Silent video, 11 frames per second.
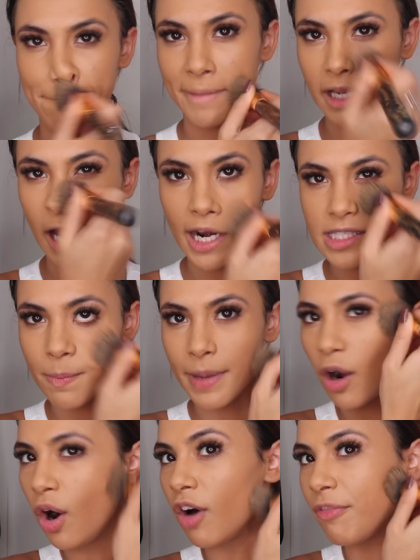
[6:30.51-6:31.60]
The colour's a bit
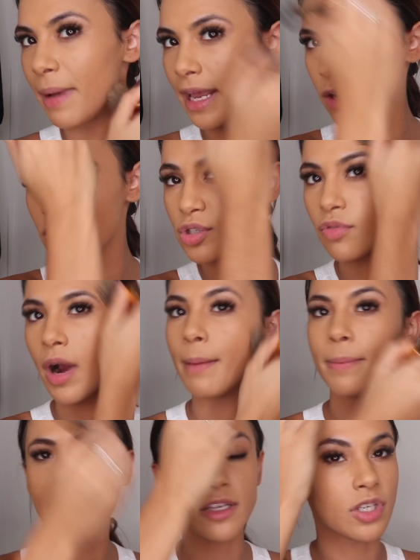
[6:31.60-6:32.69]
off, but it looks alright in
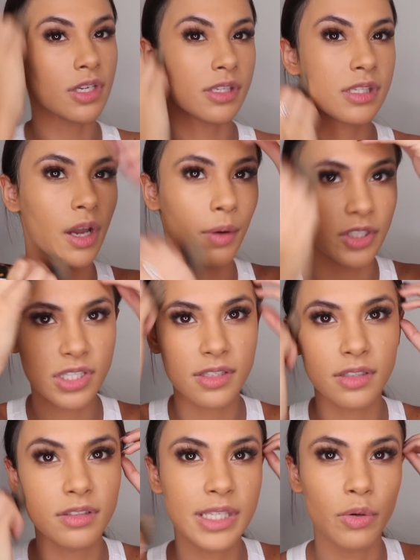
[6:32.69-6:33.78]
pictures, so I
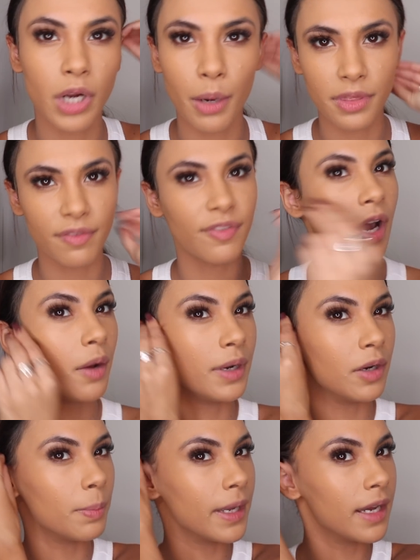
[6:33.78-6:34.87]
just still go with the flow a
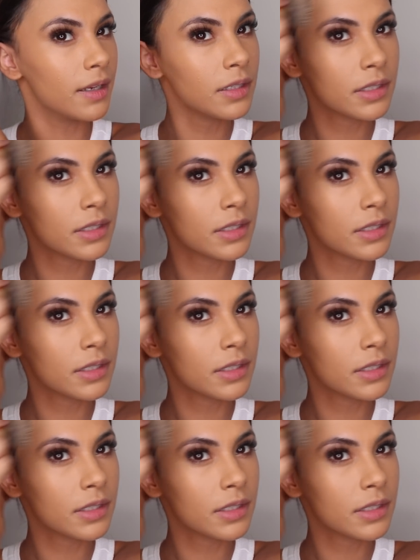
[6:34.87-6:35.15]
little bit.